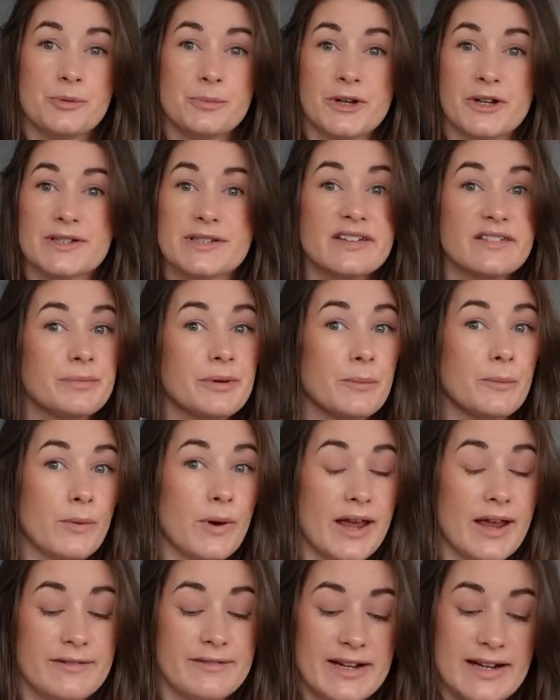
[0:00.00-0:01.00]
because I've been
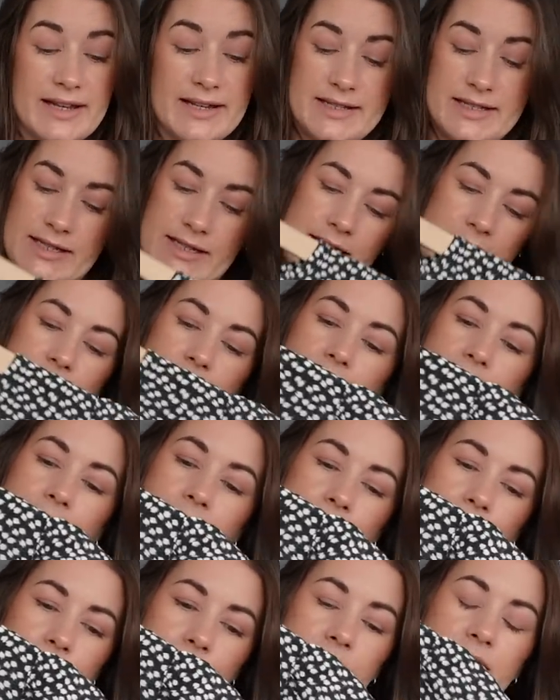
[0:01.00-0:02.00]
wearing it.
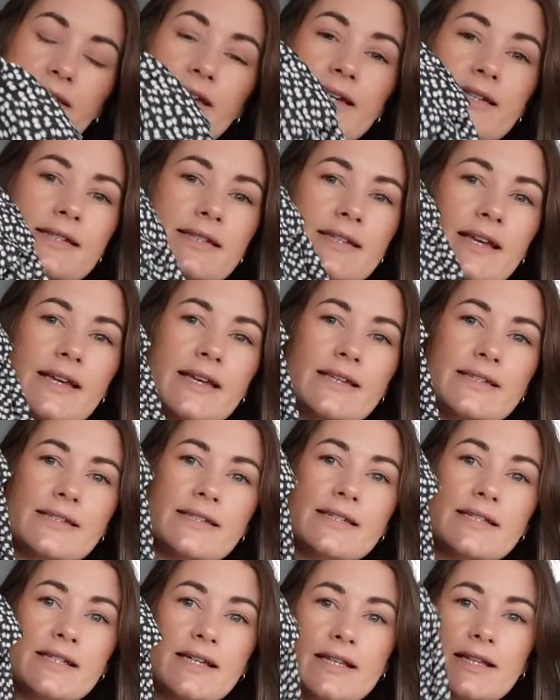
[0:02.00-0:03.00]
This is
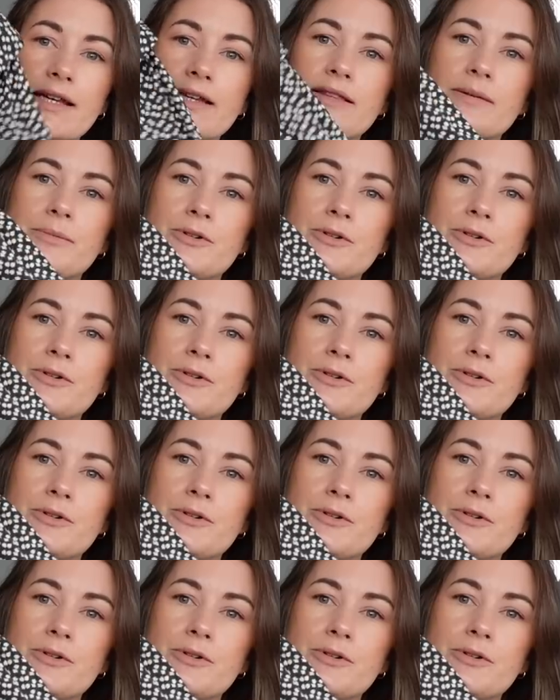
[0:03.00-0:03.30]
the Tilly and the